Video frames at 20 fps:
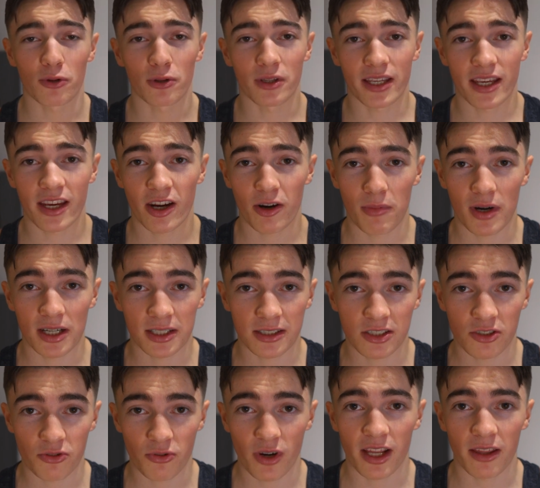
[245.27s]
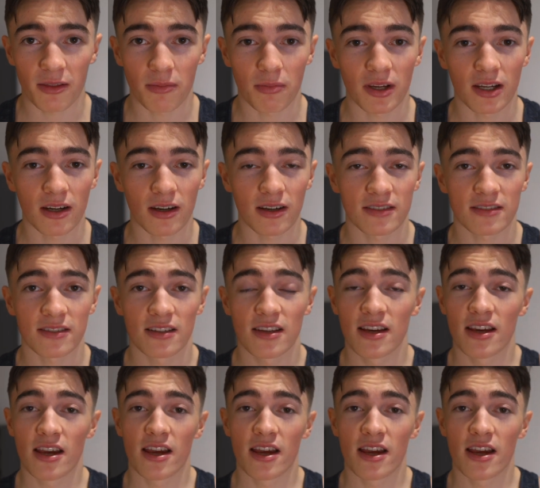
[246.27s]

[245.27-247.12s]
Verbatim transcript: only care about strength because